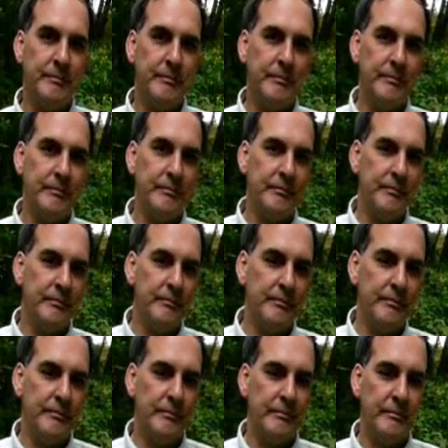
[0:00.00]

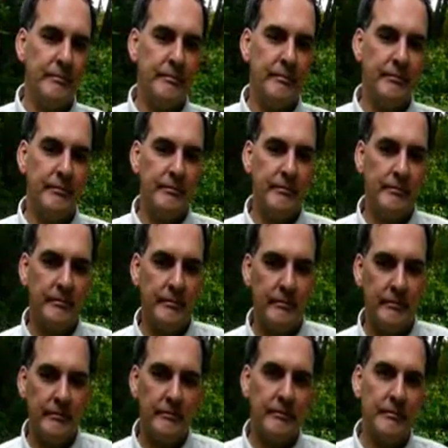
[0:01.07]

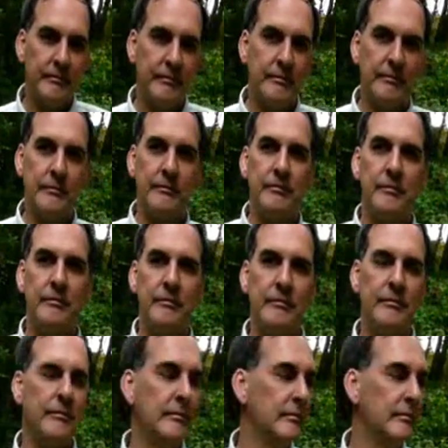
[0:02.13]
This person isn't speaking.